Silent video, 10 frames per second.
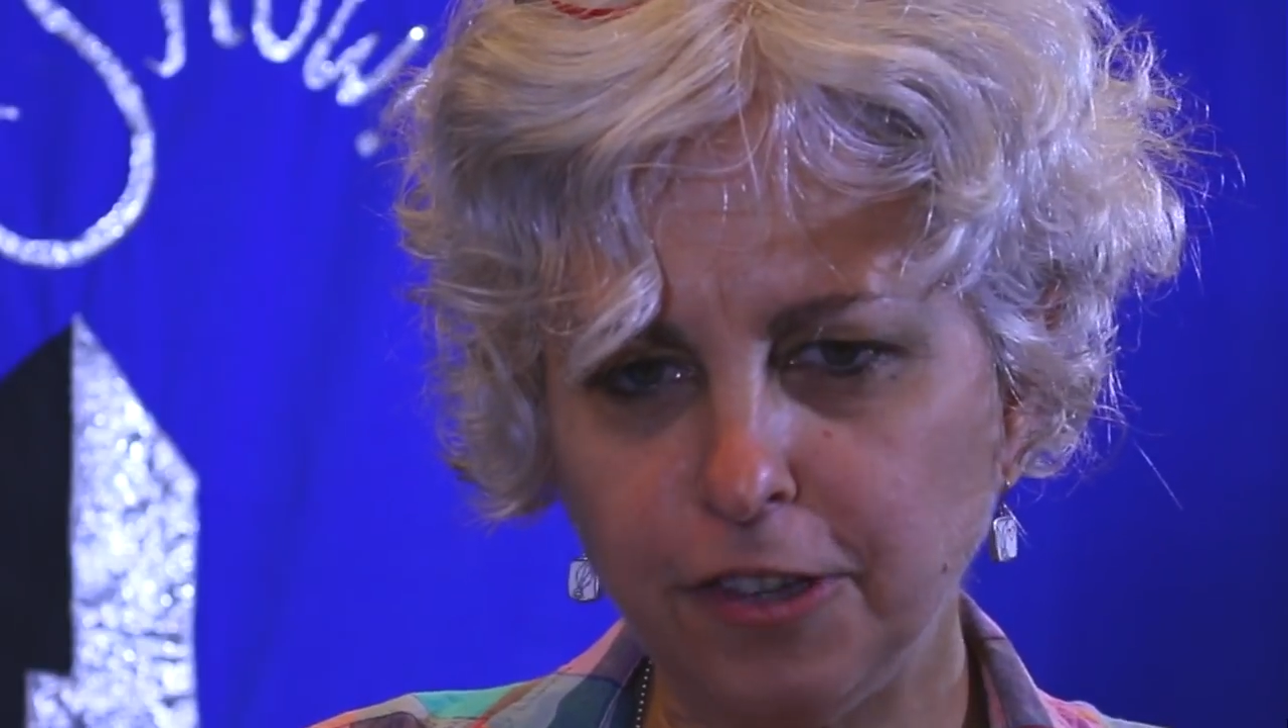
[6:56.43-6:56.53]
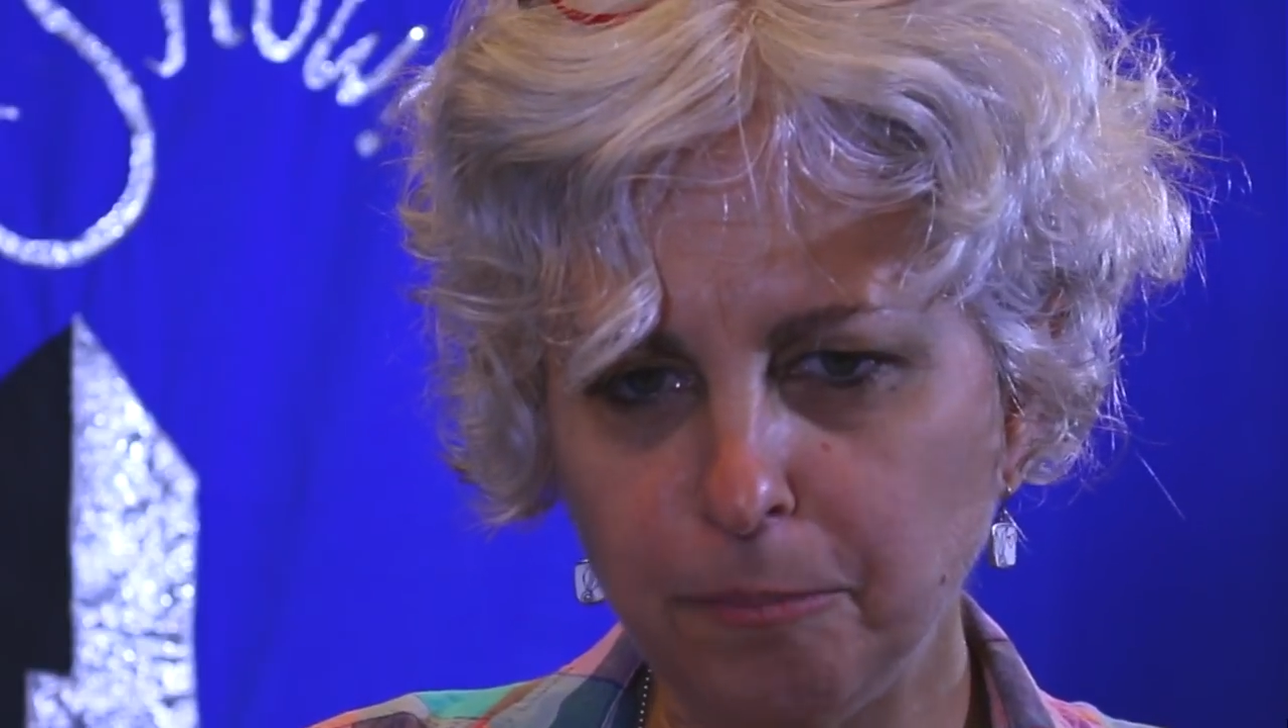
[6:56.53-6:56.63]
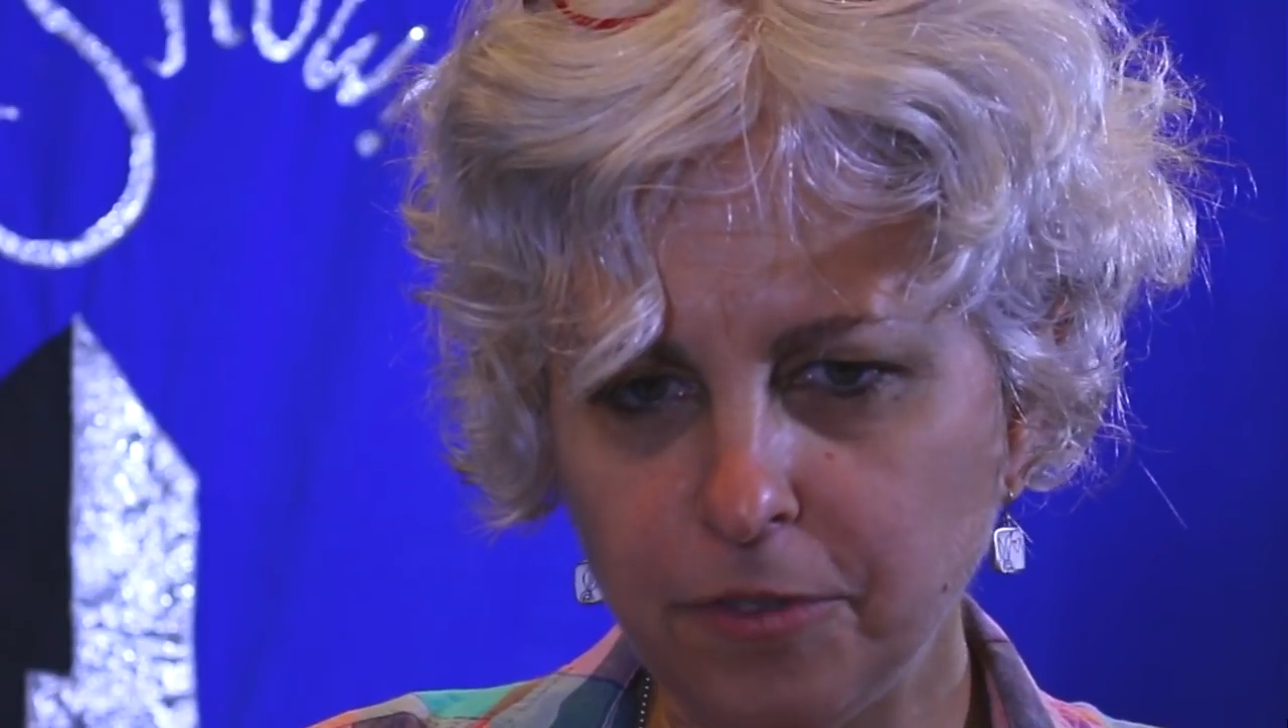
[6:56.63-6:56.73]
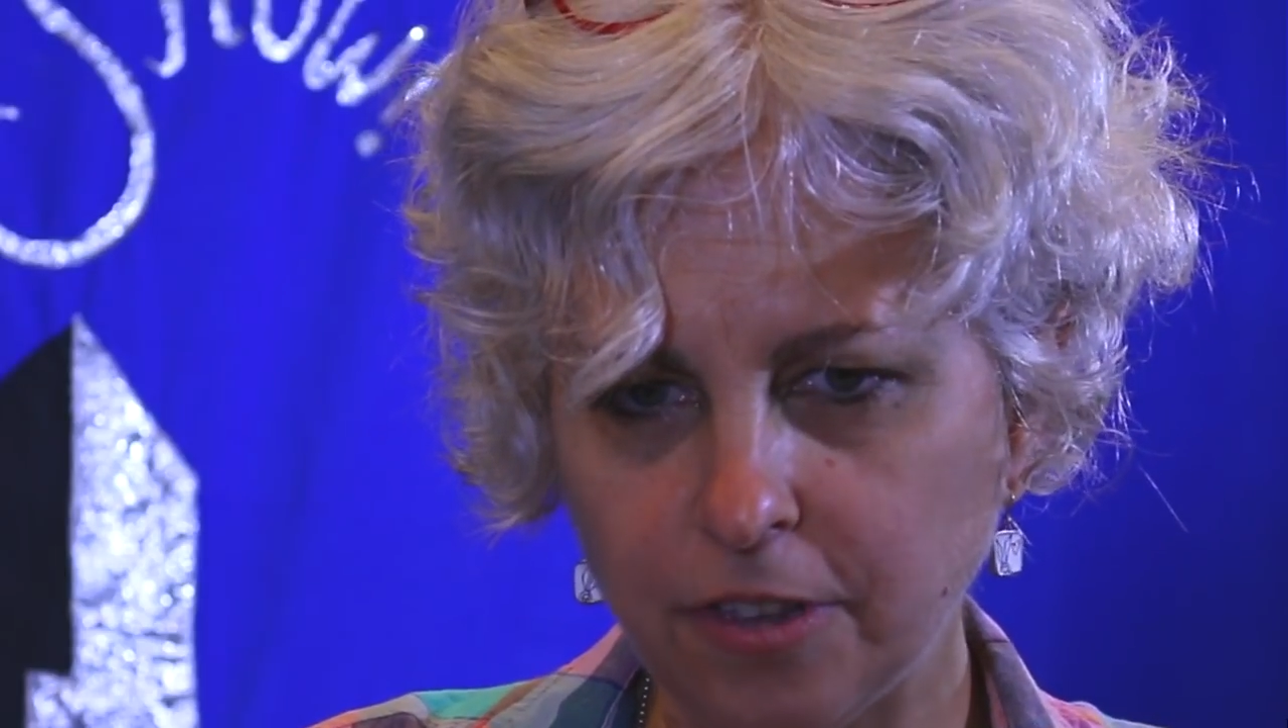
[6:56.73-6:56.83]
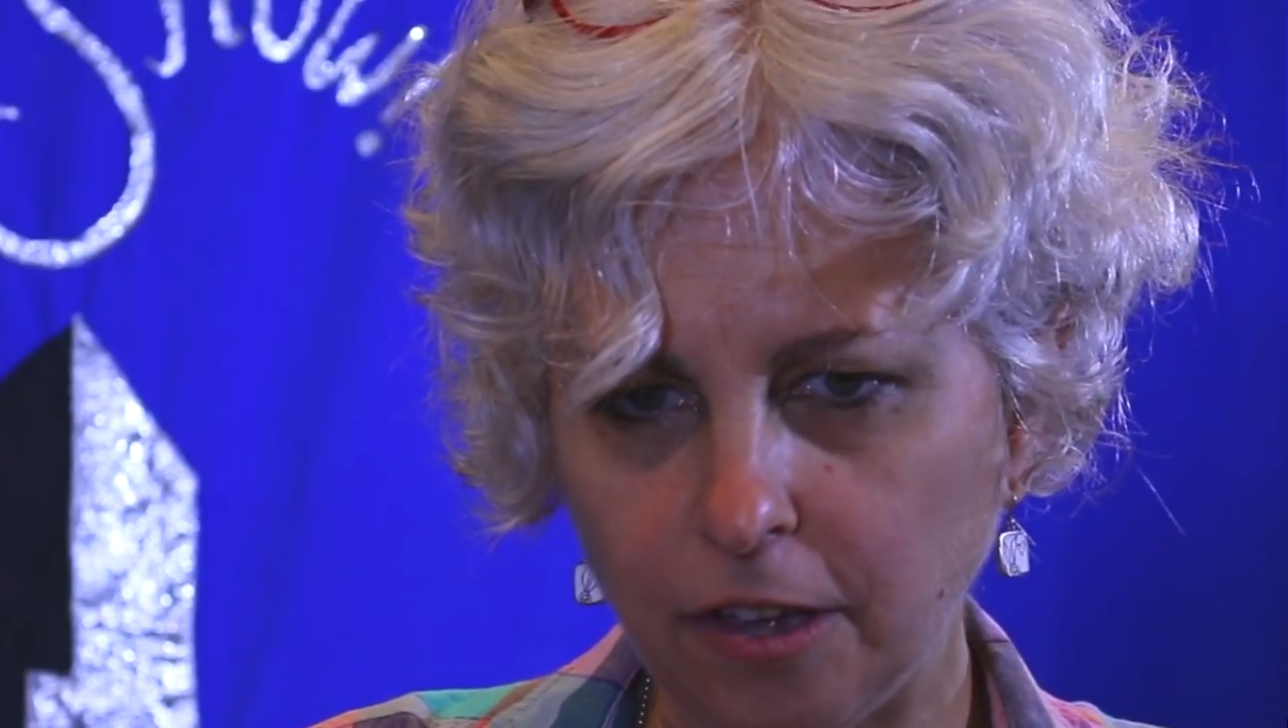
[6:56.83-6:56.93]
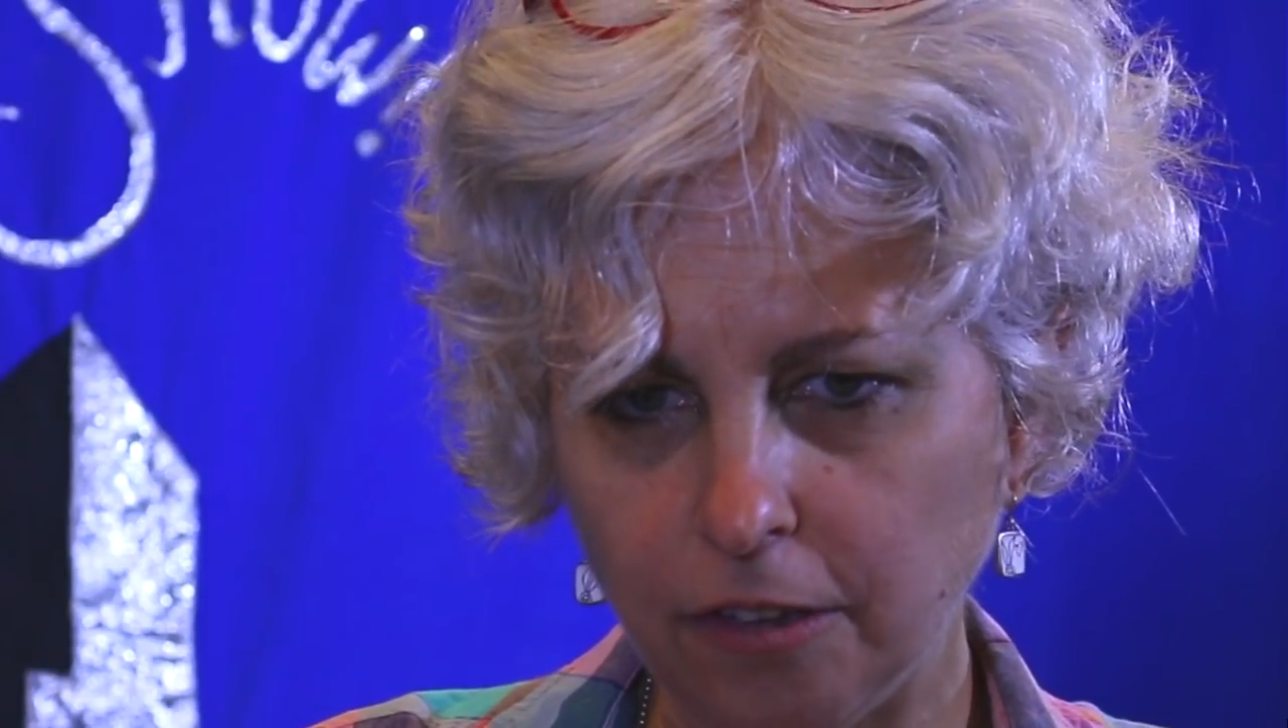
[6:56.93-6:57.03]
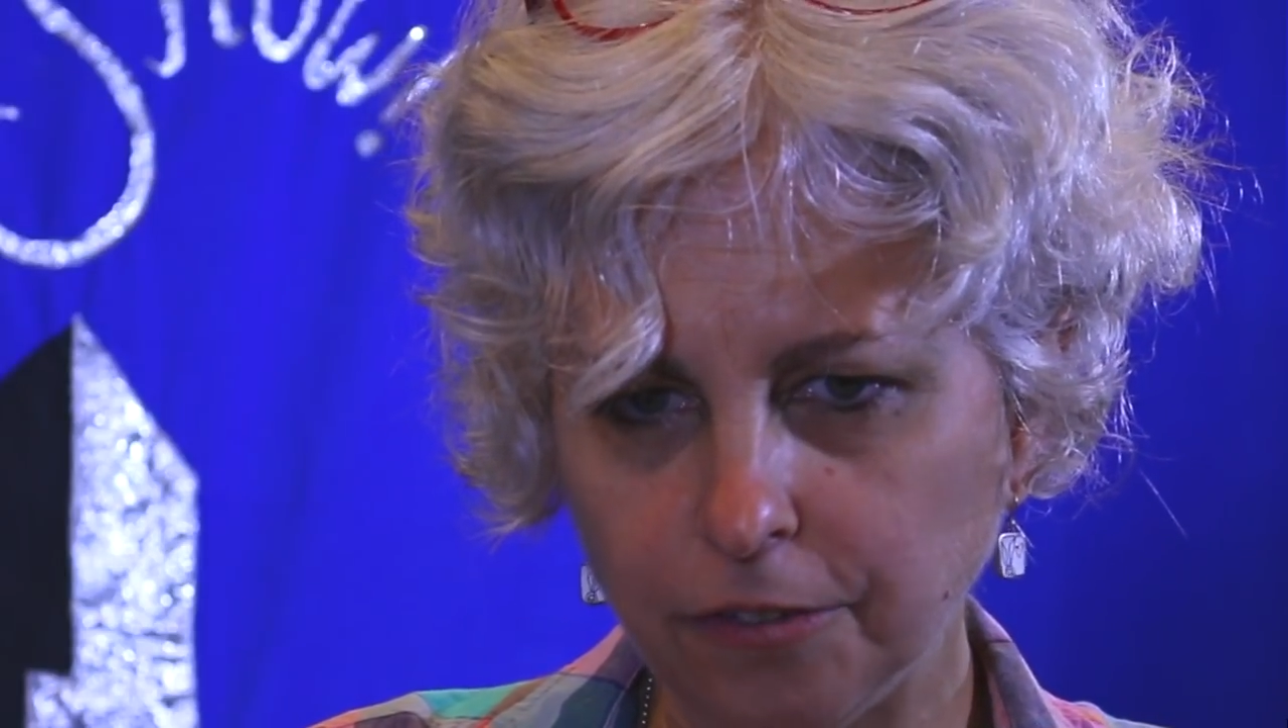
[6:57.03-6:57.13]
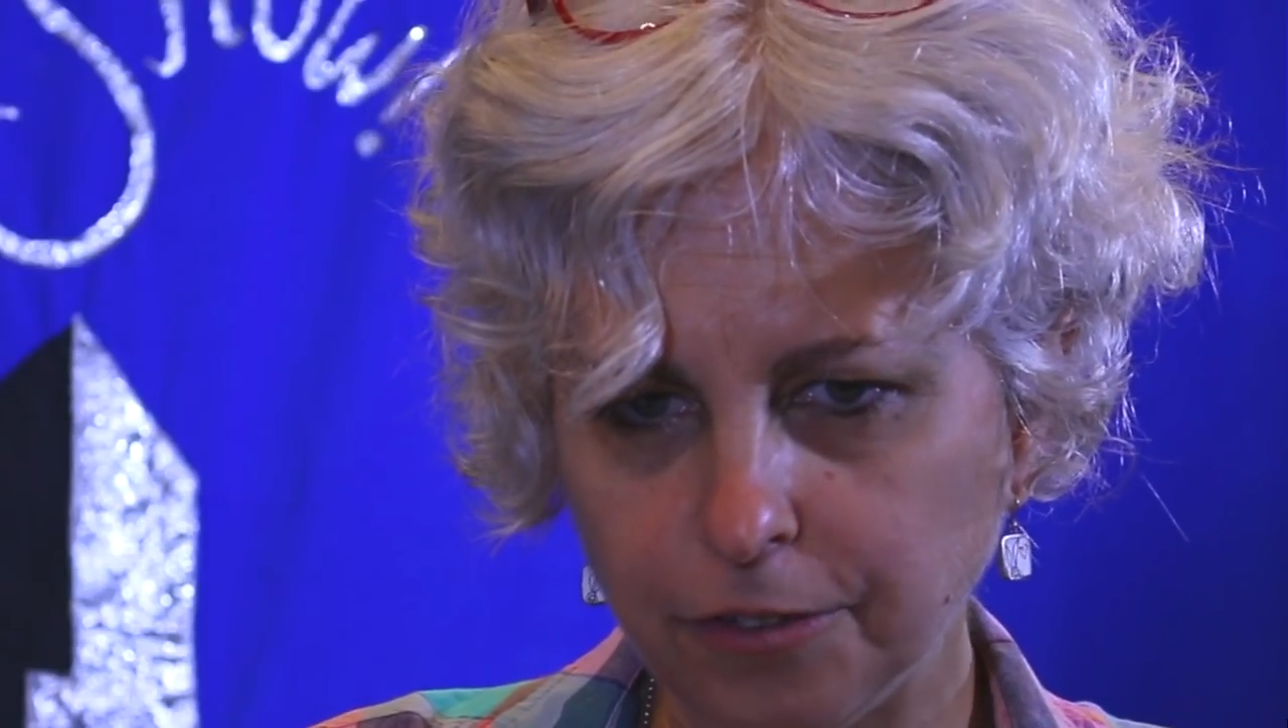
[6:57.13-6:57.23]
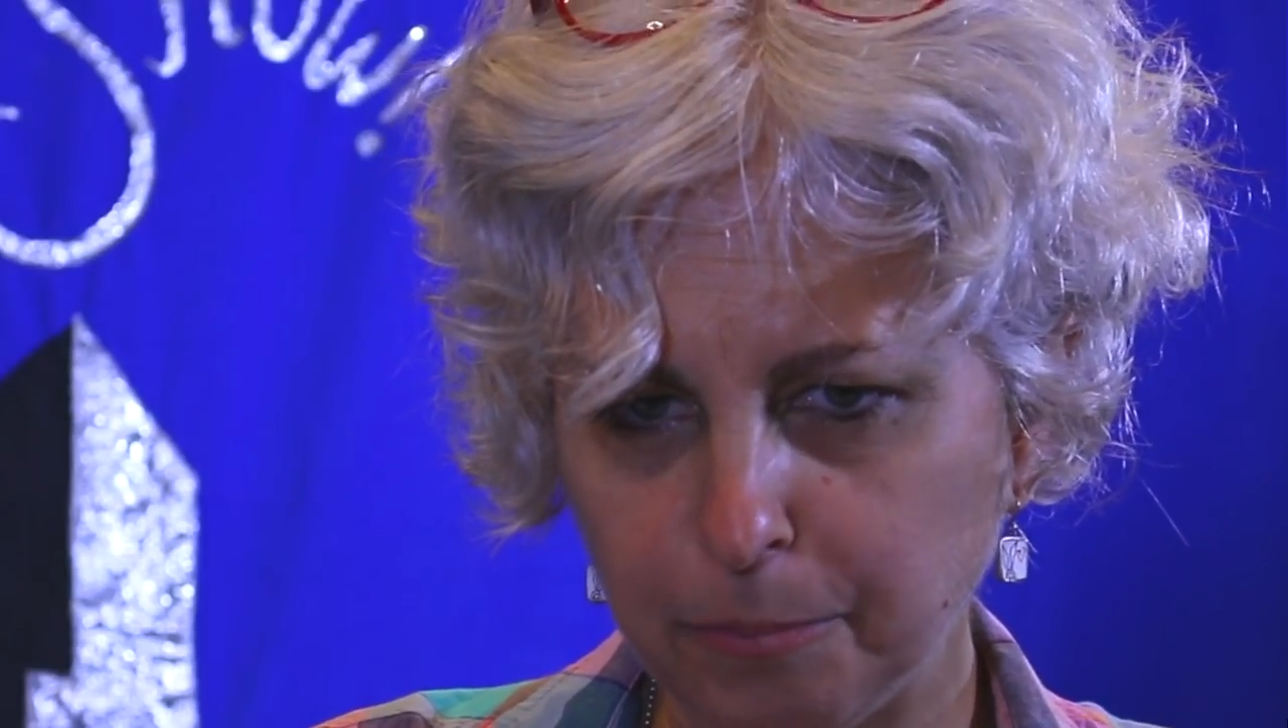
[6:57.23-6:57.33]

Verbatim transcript: themselves